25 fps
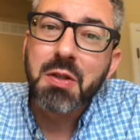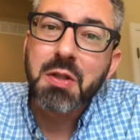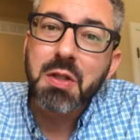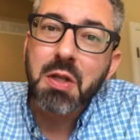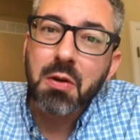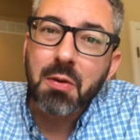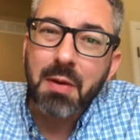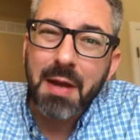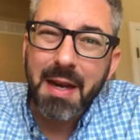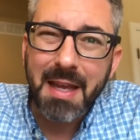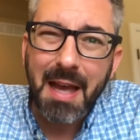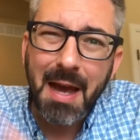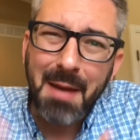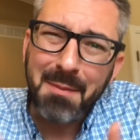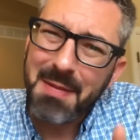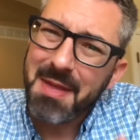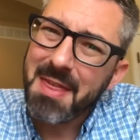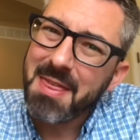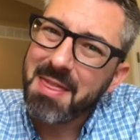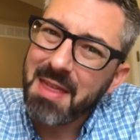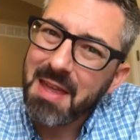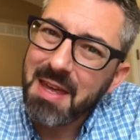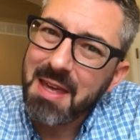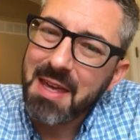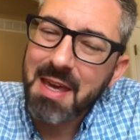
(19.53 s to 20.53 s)
So it got me
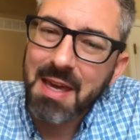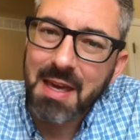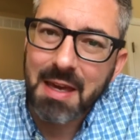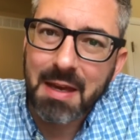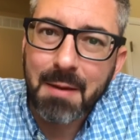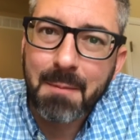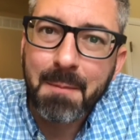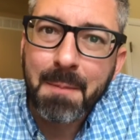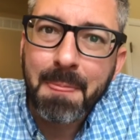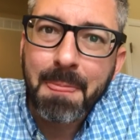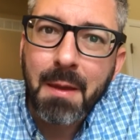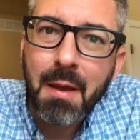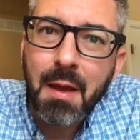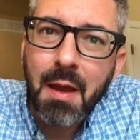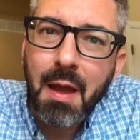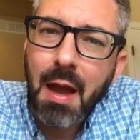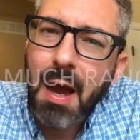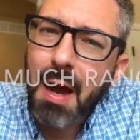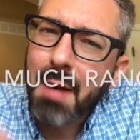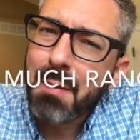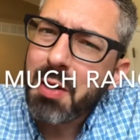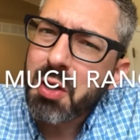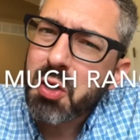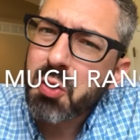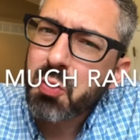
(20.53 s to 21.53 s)
thinking,
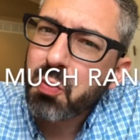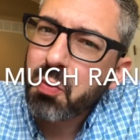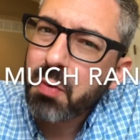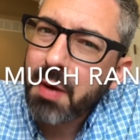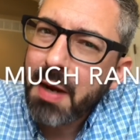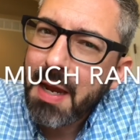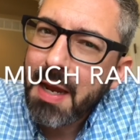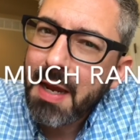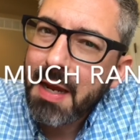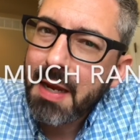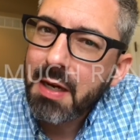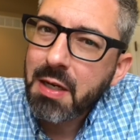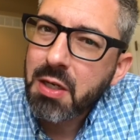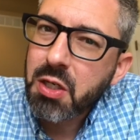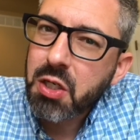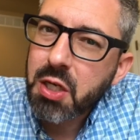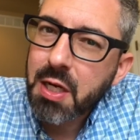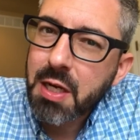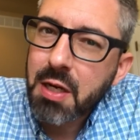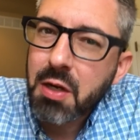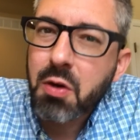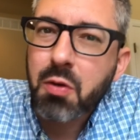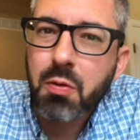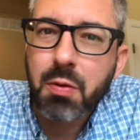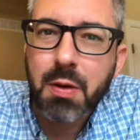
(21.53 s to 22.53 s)
how much
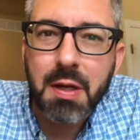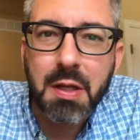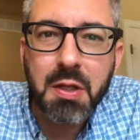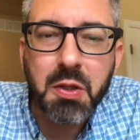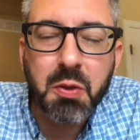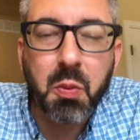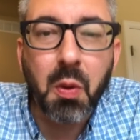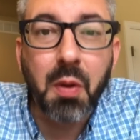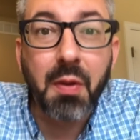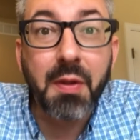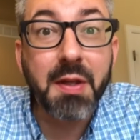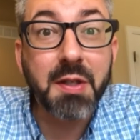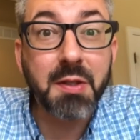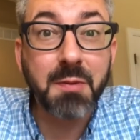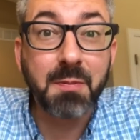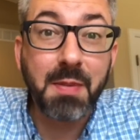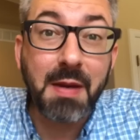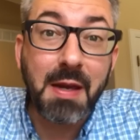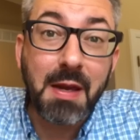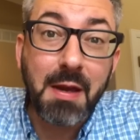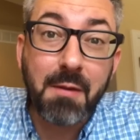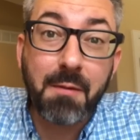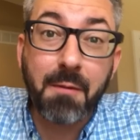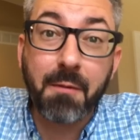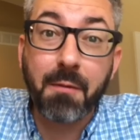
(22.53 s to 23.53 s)
range increase will this
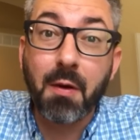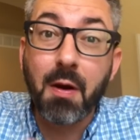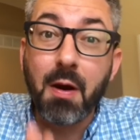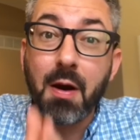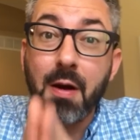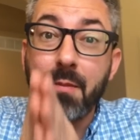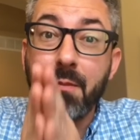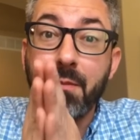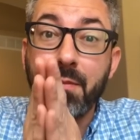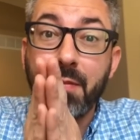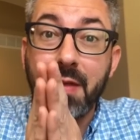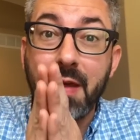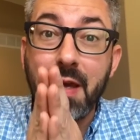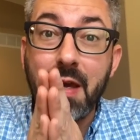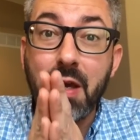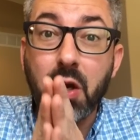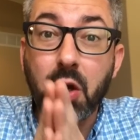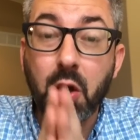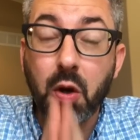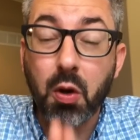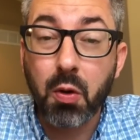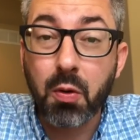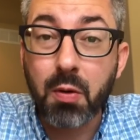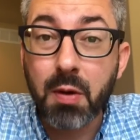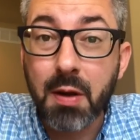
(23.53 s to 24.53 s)
be from the
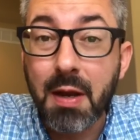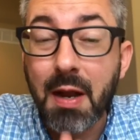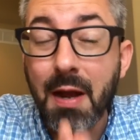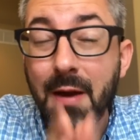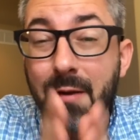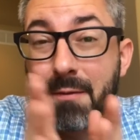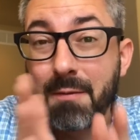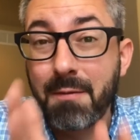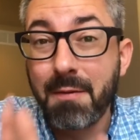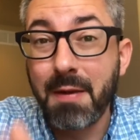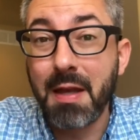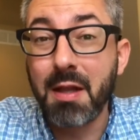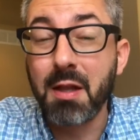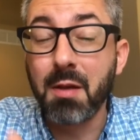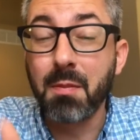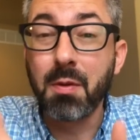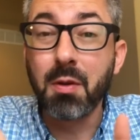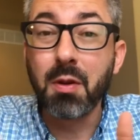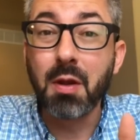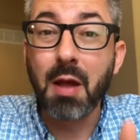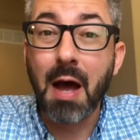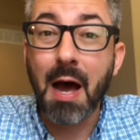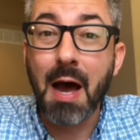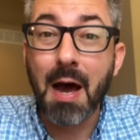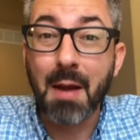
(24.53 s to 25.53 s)
current
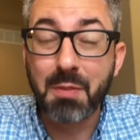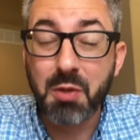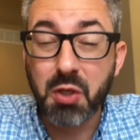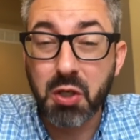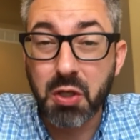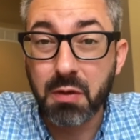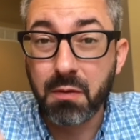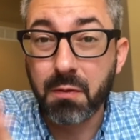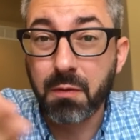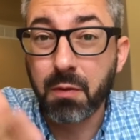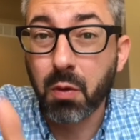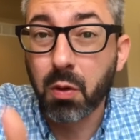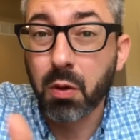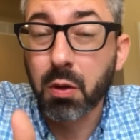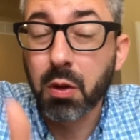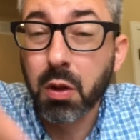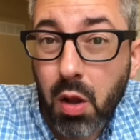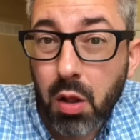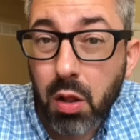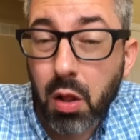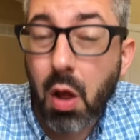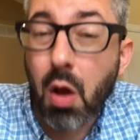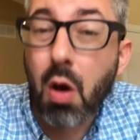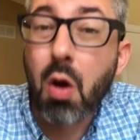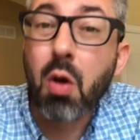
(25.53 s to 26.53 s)
available option for
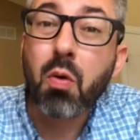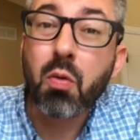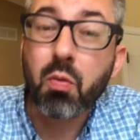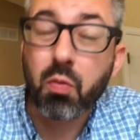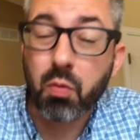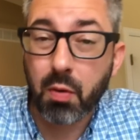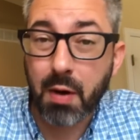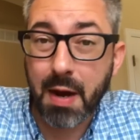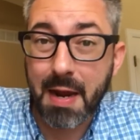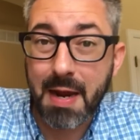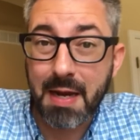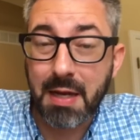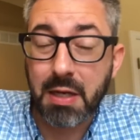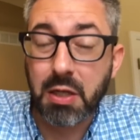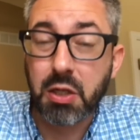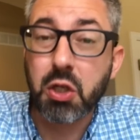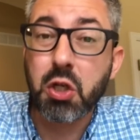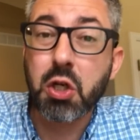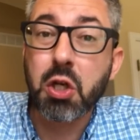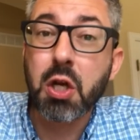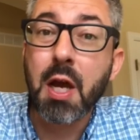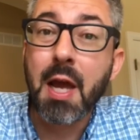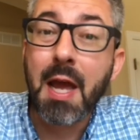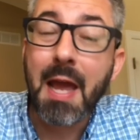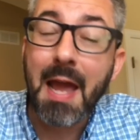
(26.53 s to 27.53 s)
long
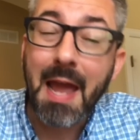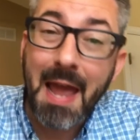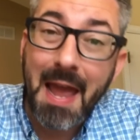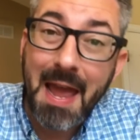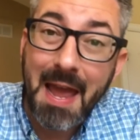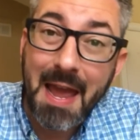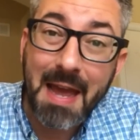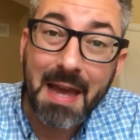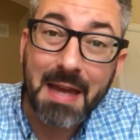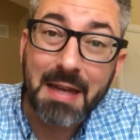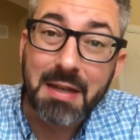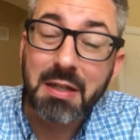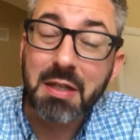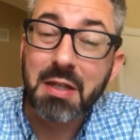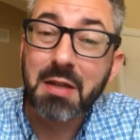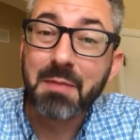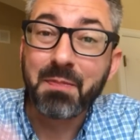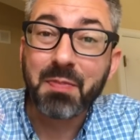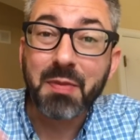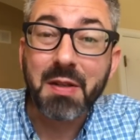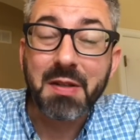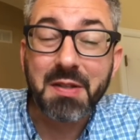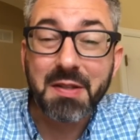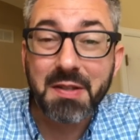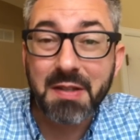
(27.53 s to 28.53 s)
range and
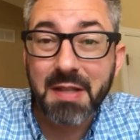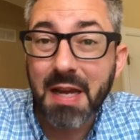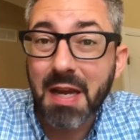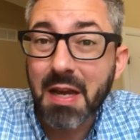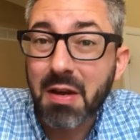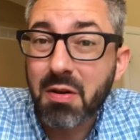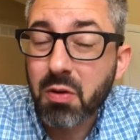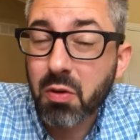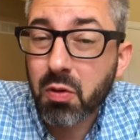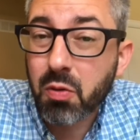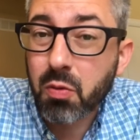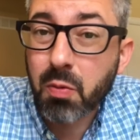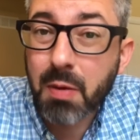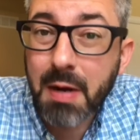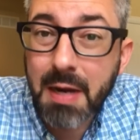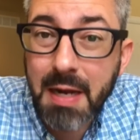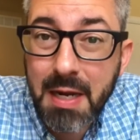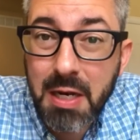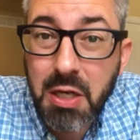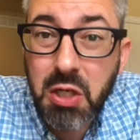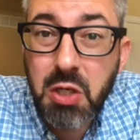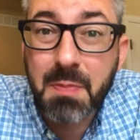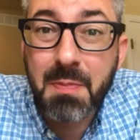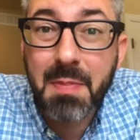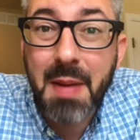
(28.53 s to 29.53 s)
standard
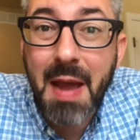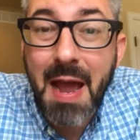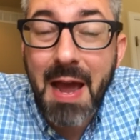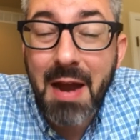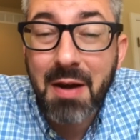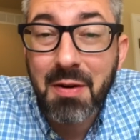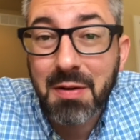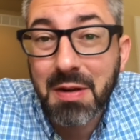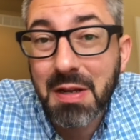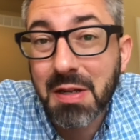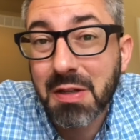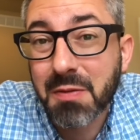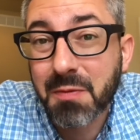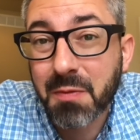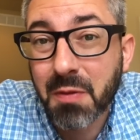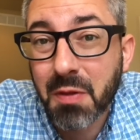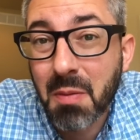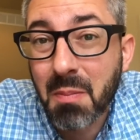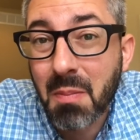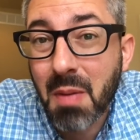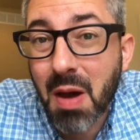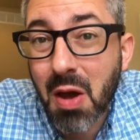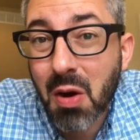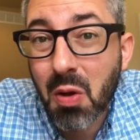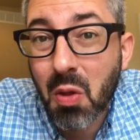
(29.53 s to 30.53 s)
range batteries for
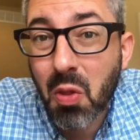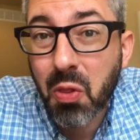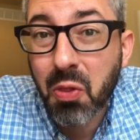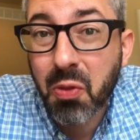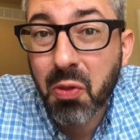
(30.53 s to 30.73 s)
the Model